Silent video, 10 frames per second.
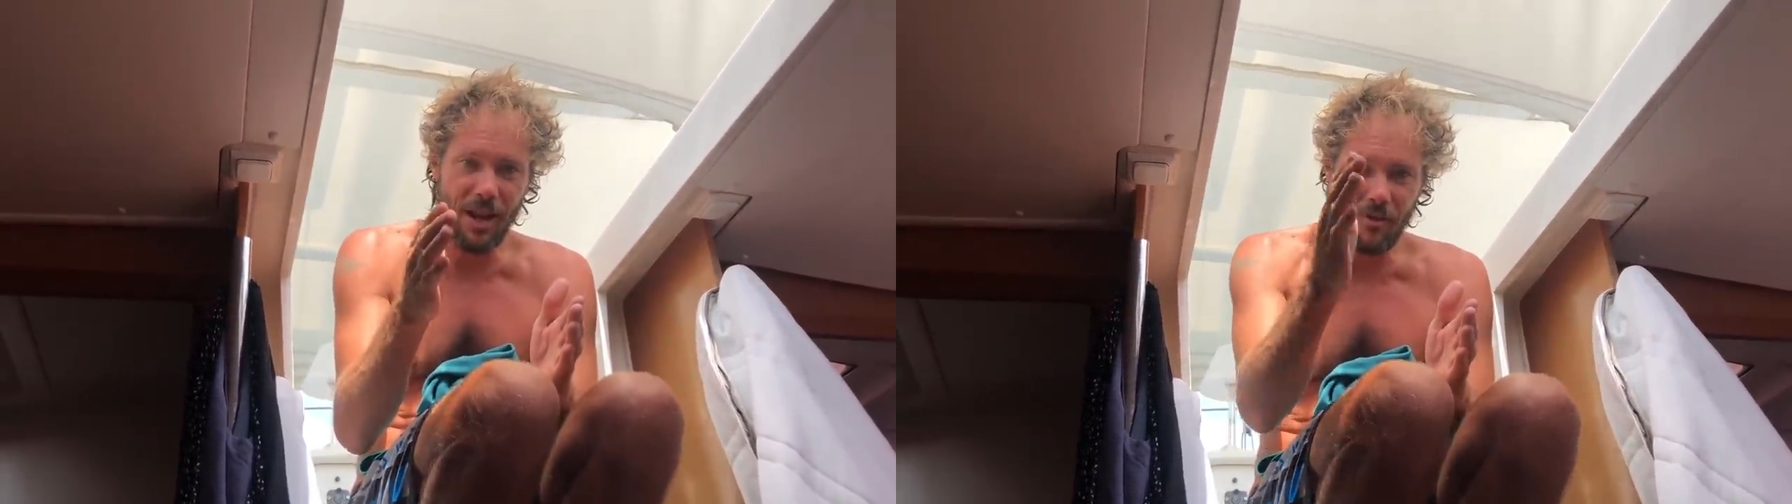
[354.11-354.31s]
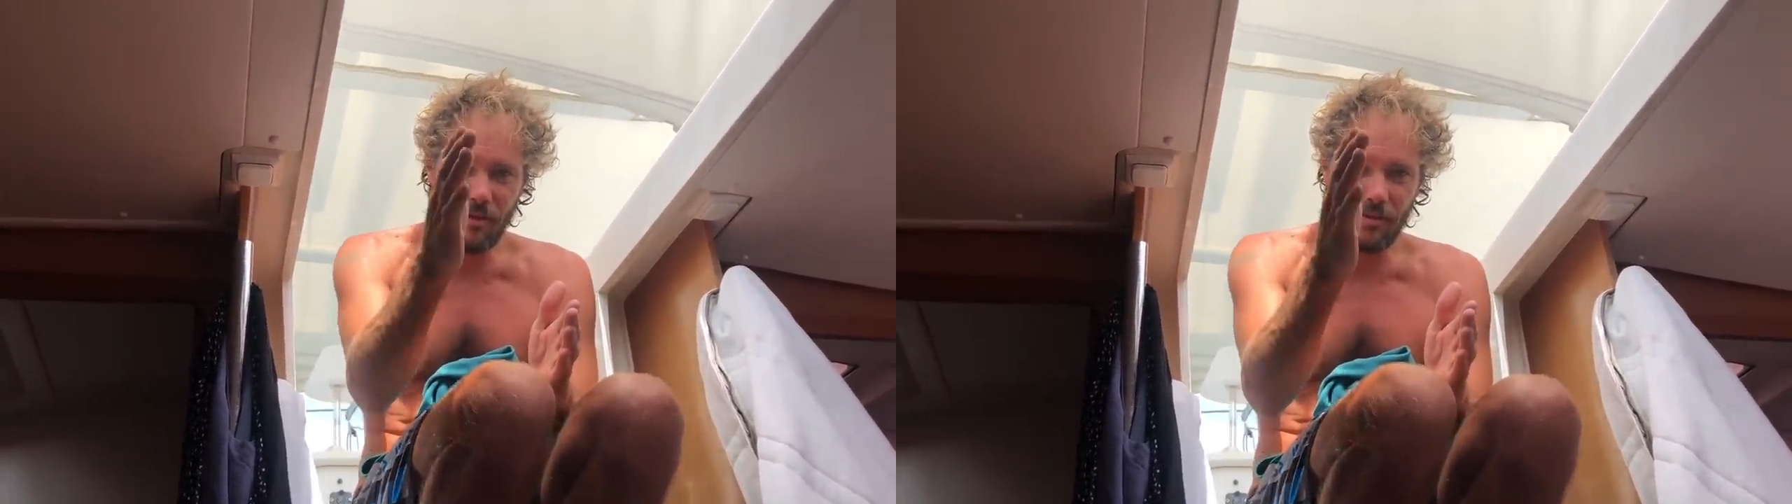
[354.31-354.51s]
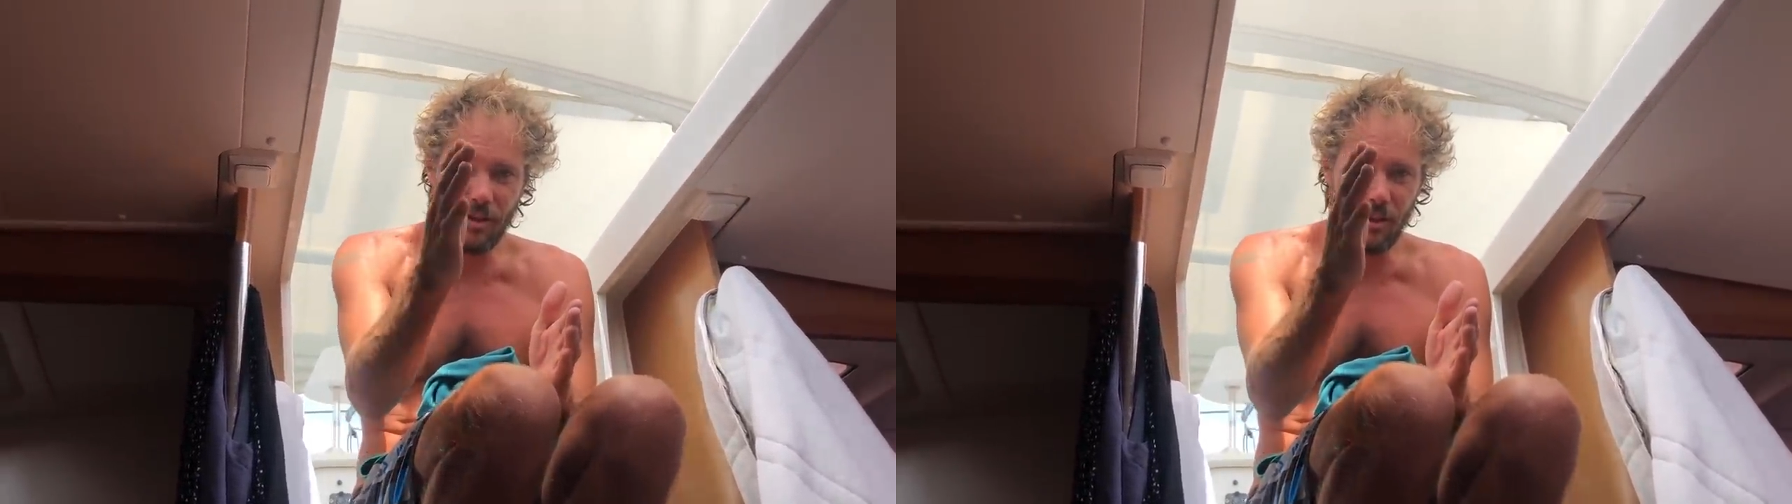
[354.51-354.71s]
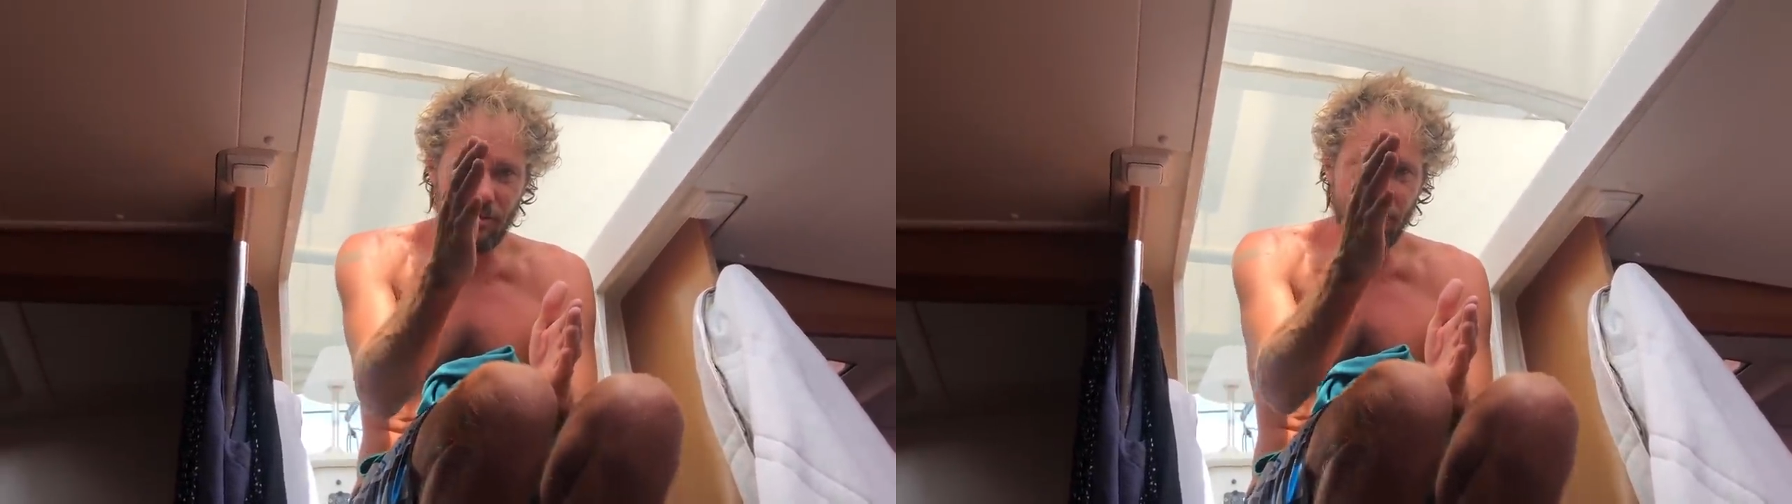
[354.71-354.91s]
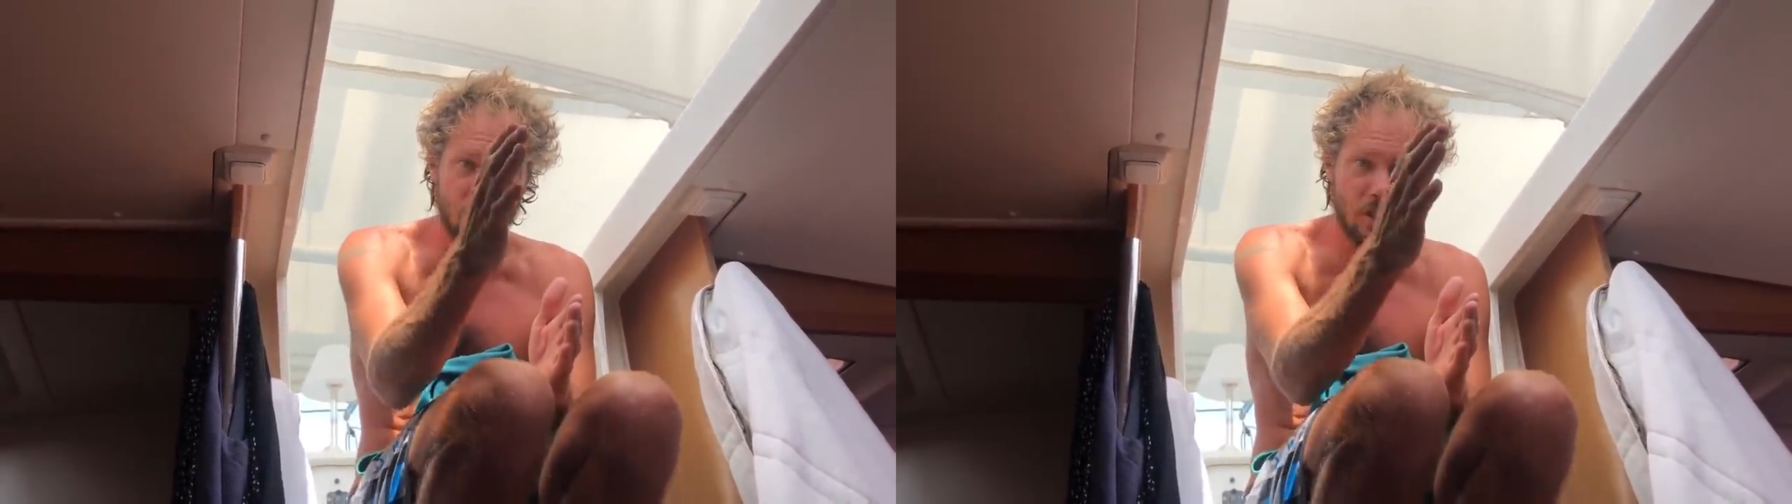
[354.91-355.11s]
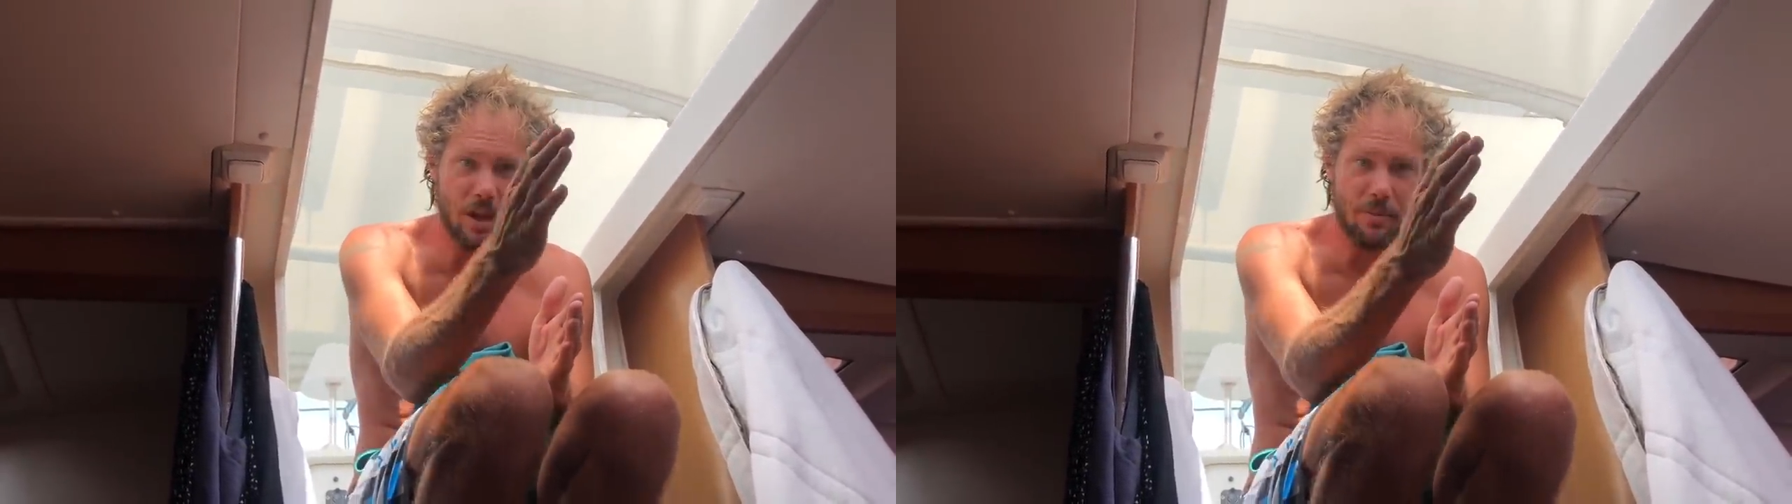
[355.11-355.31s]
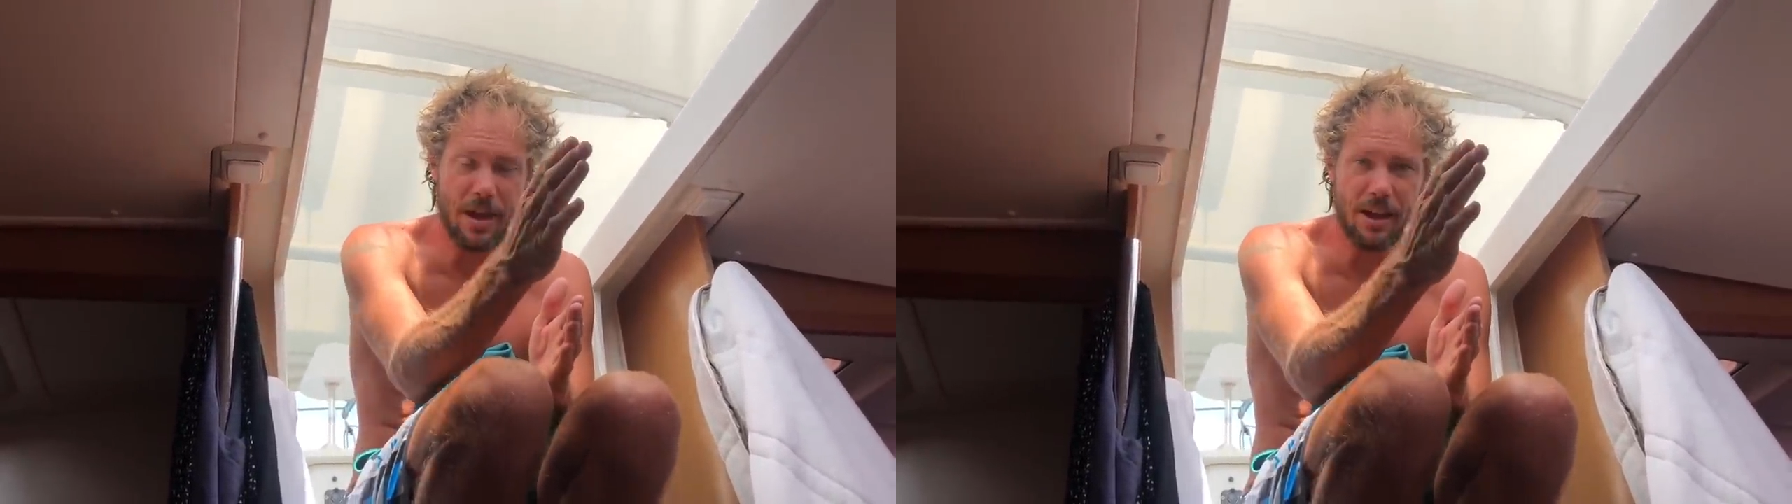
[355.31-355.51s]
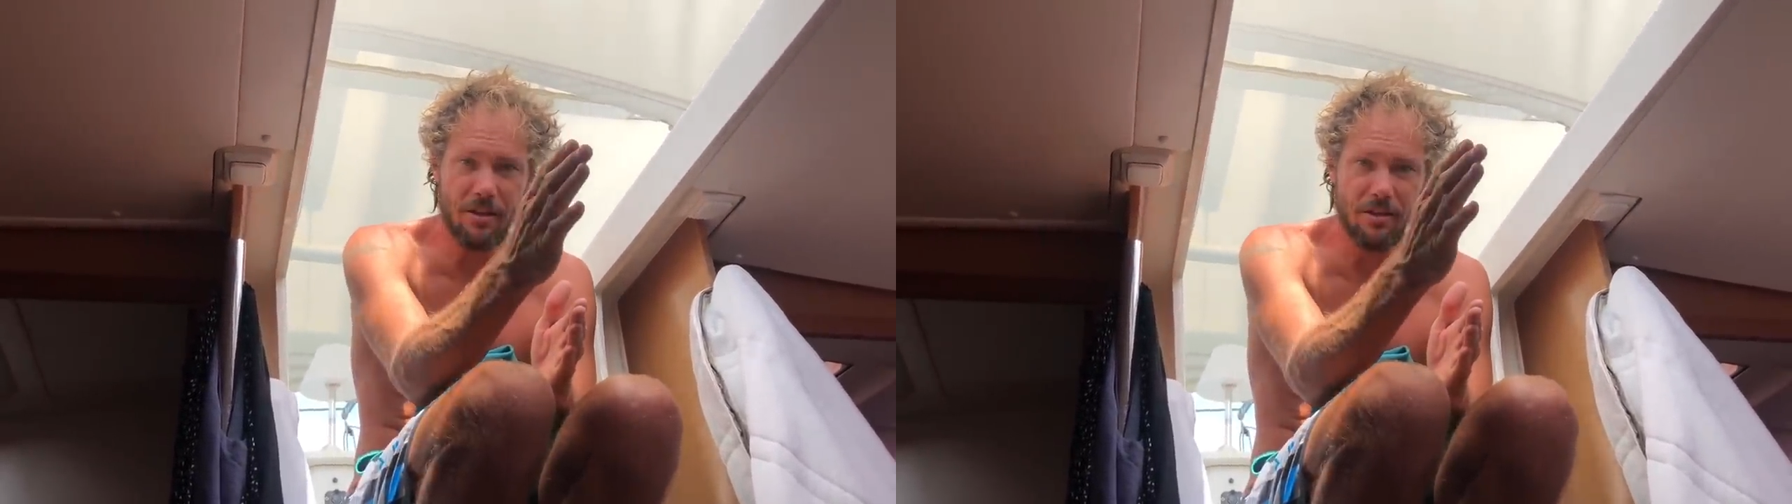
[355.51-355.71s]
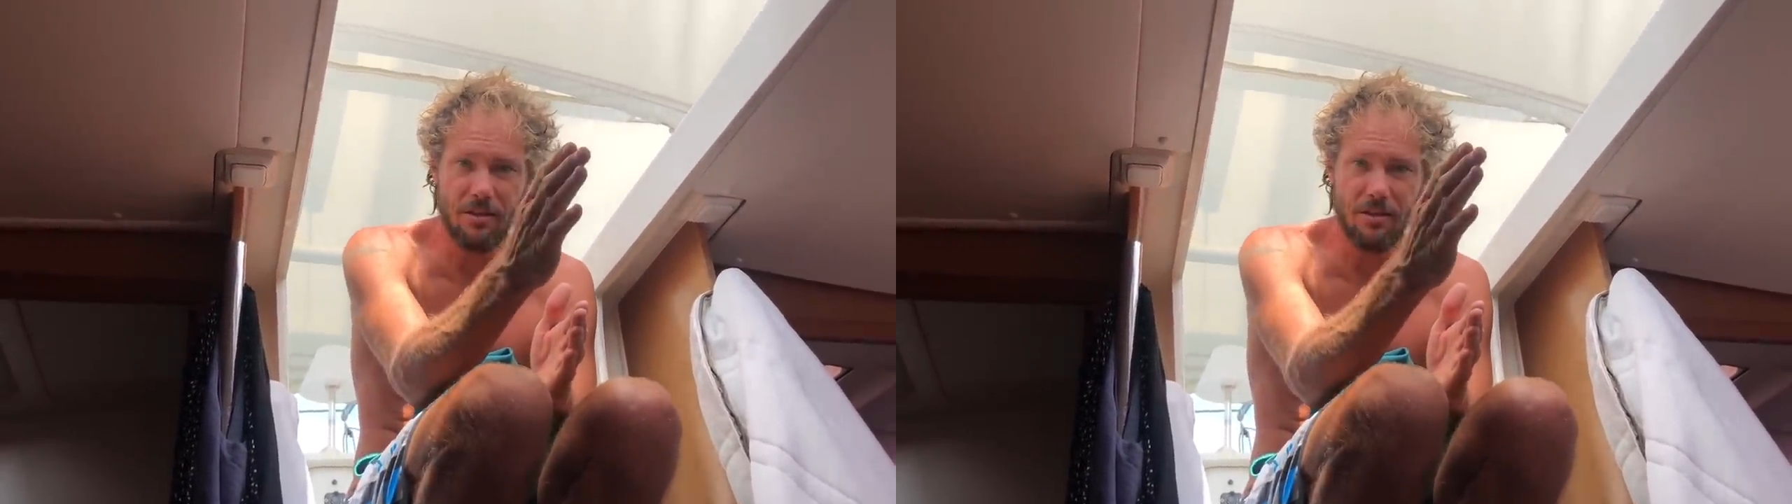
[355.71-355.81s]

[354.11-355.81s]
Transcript: have, you know, set back